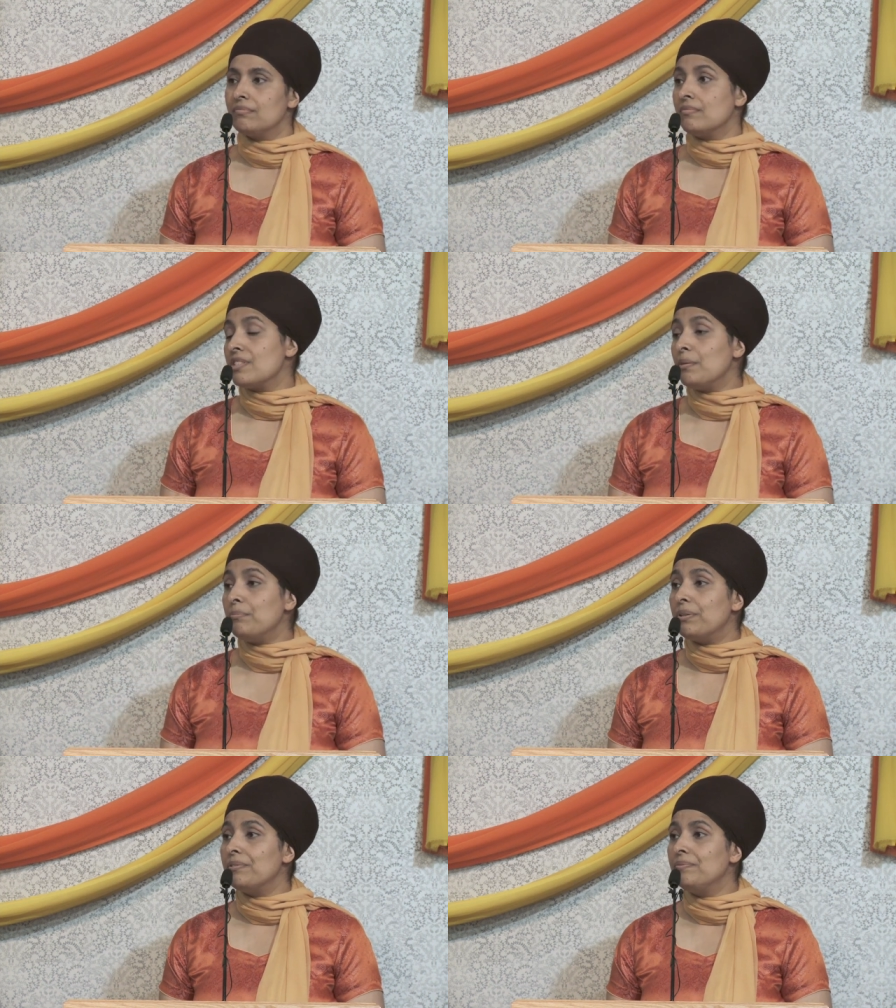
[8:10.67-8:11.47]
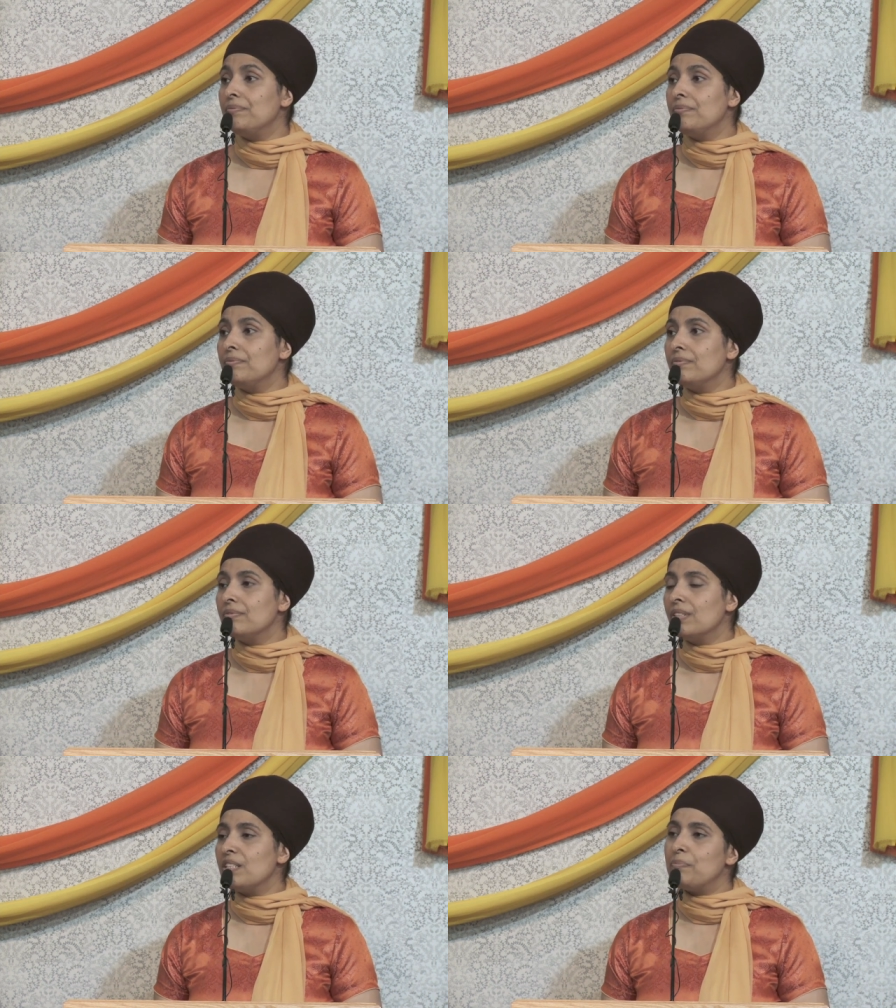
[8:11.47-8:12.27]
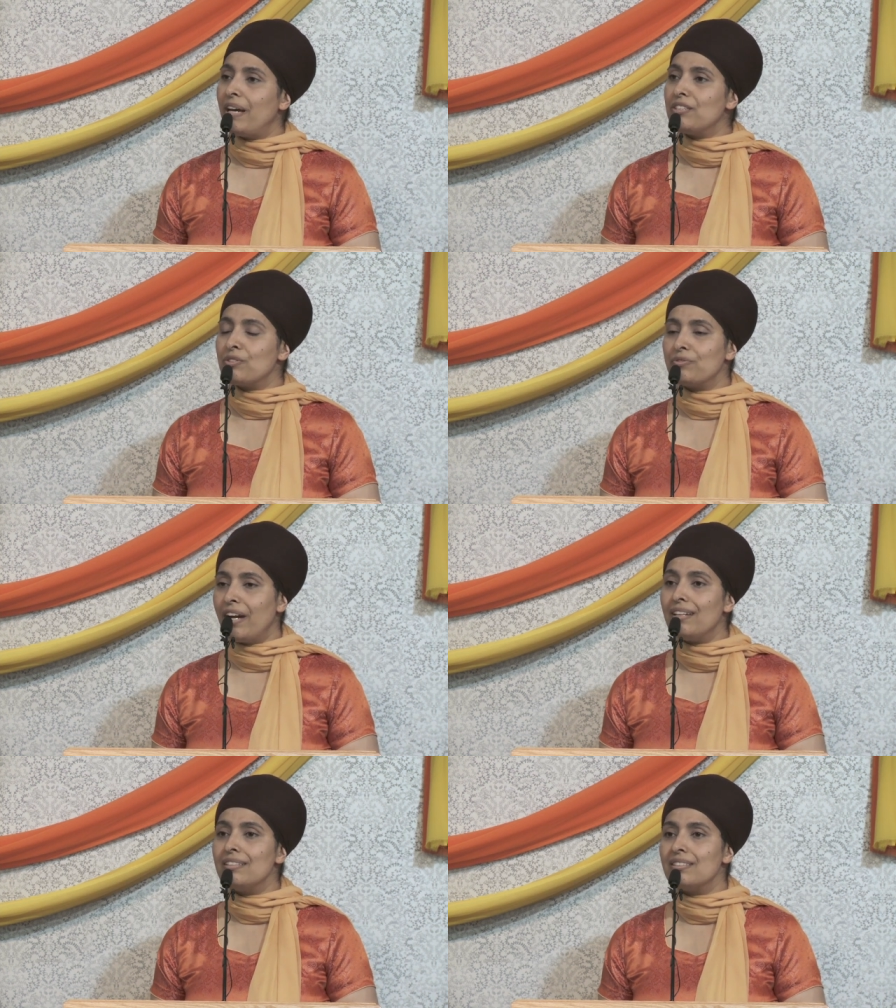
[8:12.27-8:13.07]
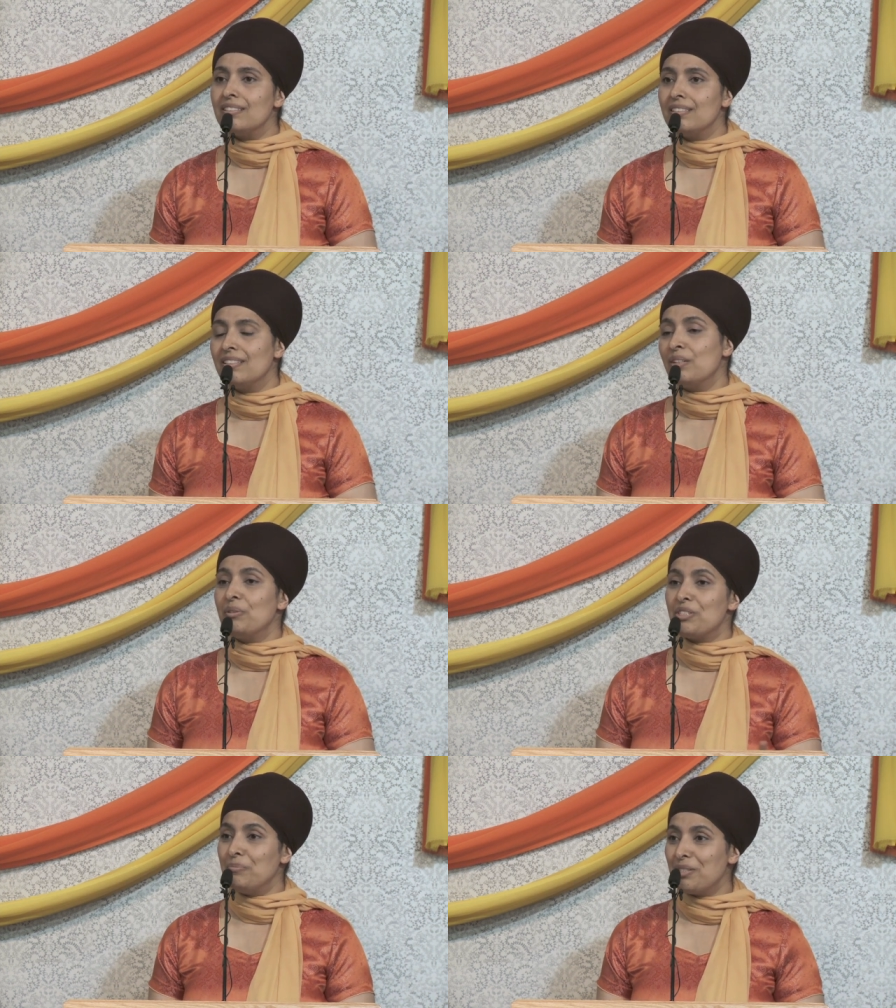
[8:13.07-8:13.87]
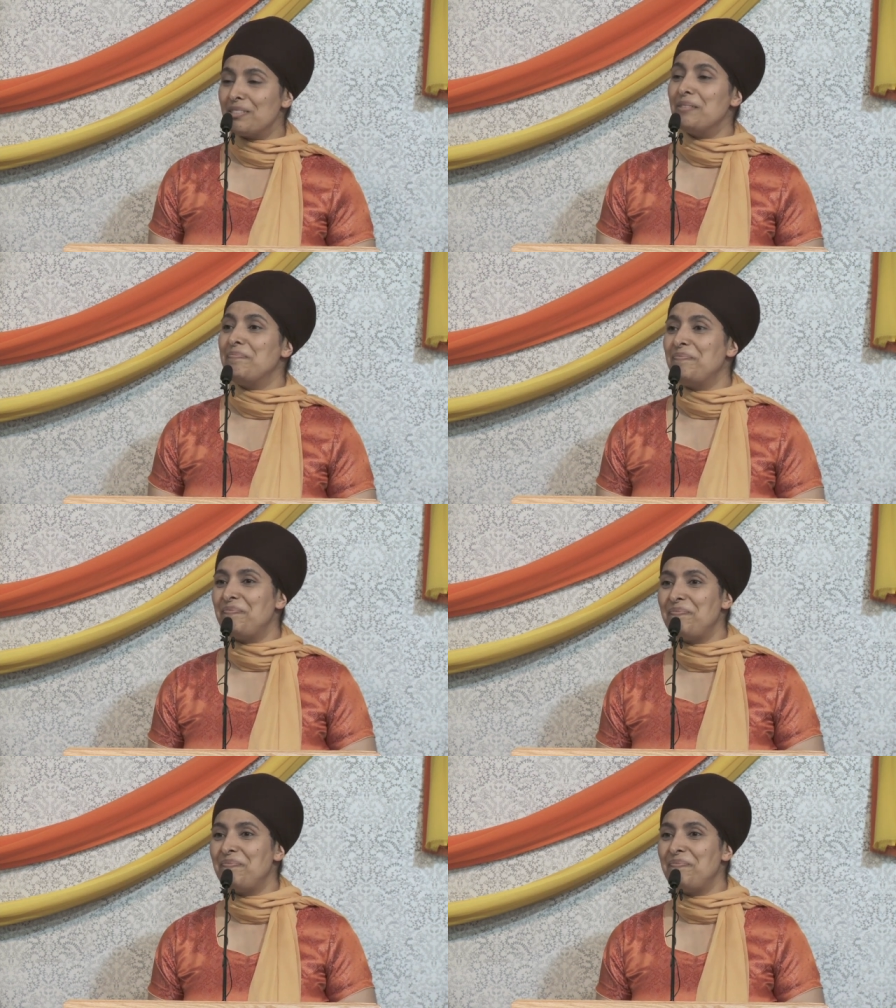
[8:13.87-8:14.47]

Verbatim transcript: Simple. His best friend was a Muslim,